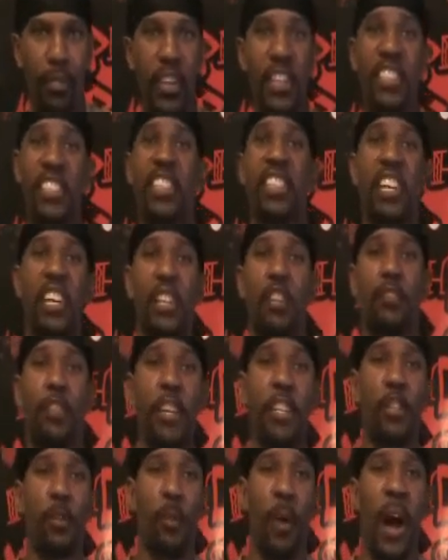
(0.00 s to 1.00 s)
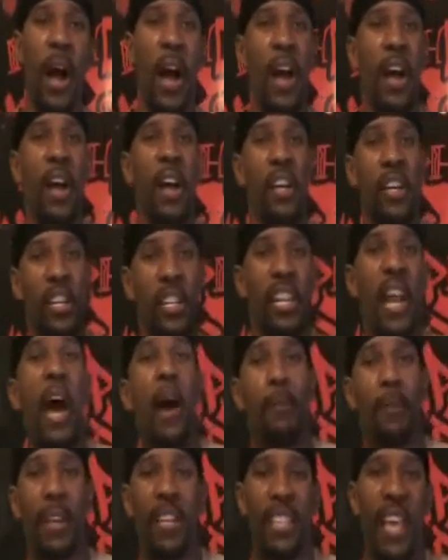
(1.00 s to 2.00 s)
is another reason why
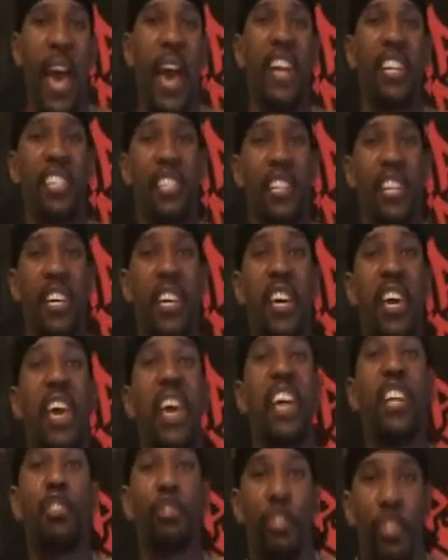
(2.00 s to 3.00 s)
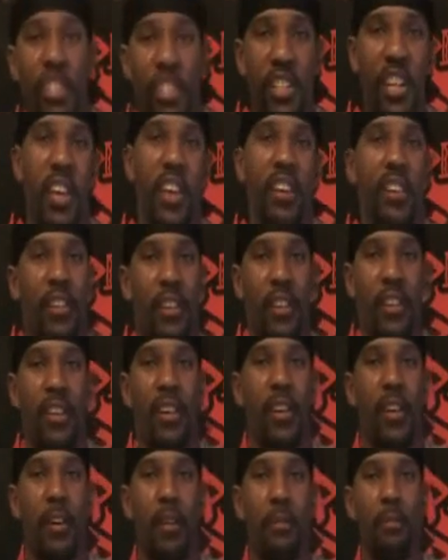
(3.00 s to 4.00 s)
Konami is actually interested,
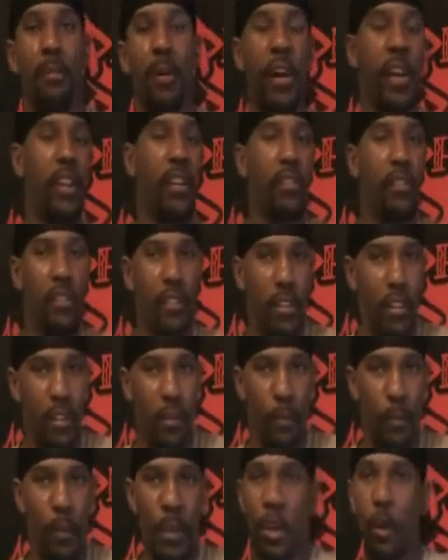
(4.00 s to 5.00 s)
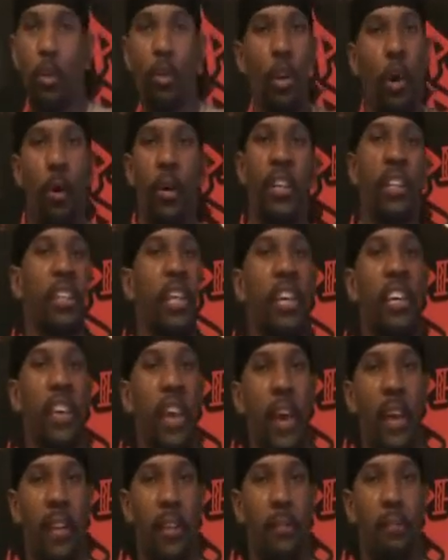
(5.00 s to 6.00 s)
but we don't know anything
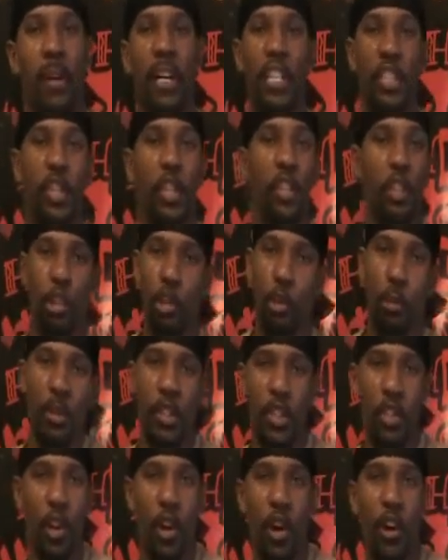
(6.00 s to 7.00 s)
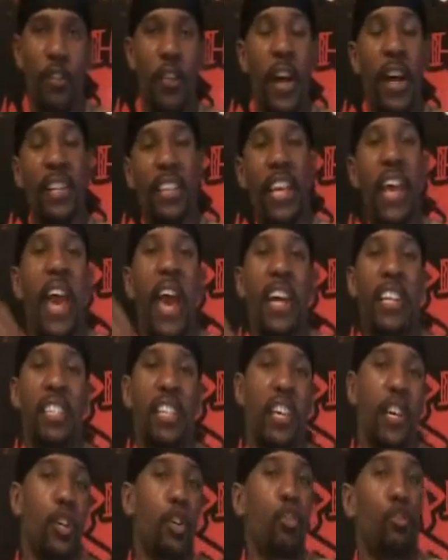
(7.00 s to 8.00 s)
yet. But in terms of Ubisoft, they
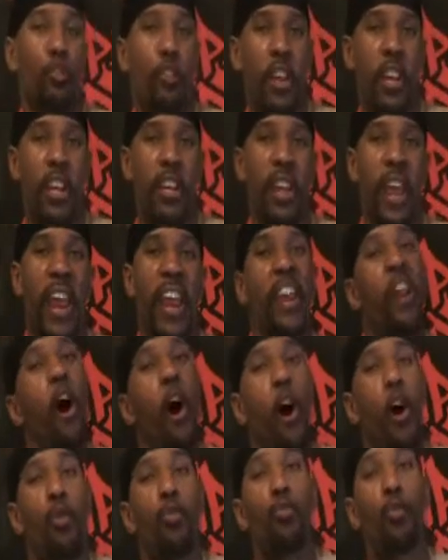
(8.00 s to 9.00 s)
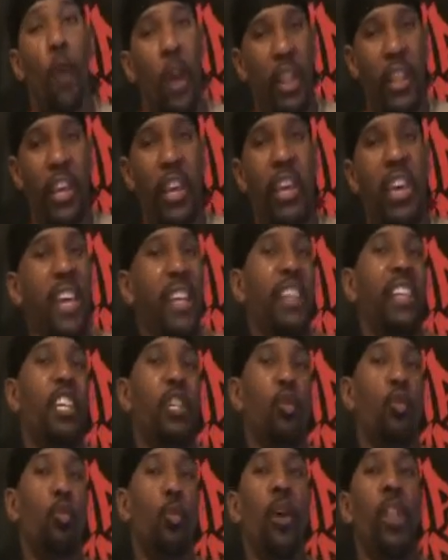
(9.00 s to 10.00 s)
actually agree and are willing, at
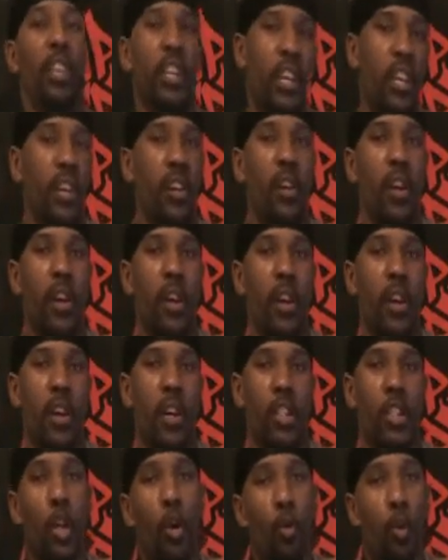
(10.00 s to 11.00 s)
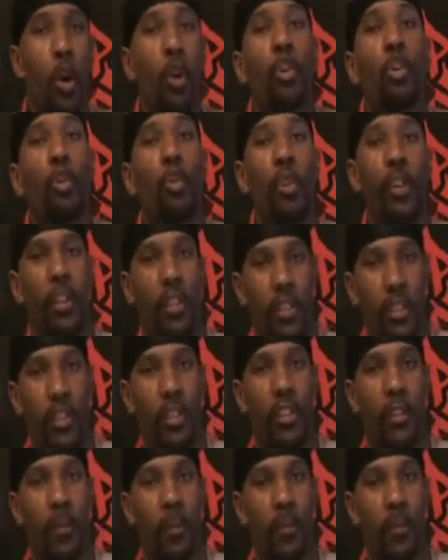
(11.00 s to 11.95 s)
least willing, to work on this.